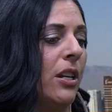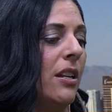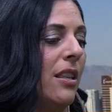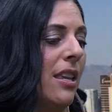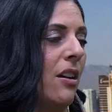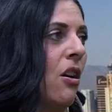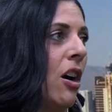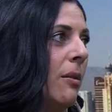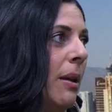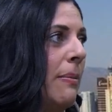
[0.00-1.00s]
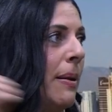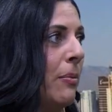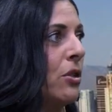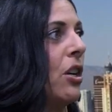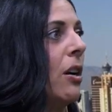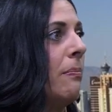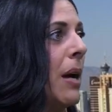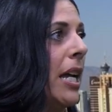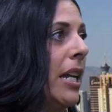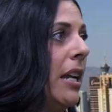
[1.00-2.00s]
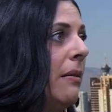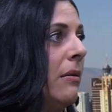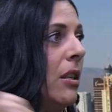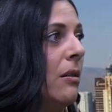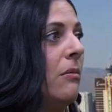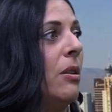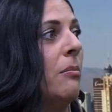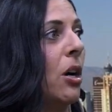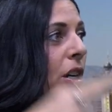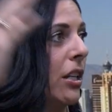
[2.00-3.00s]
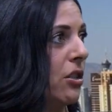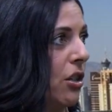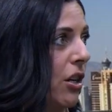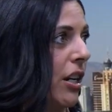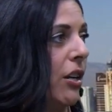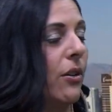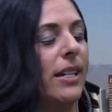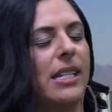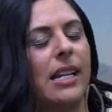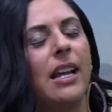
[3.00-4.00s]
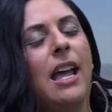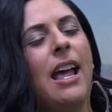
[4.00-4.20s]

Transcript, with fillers: into the economy. People started buying. The market started increasing.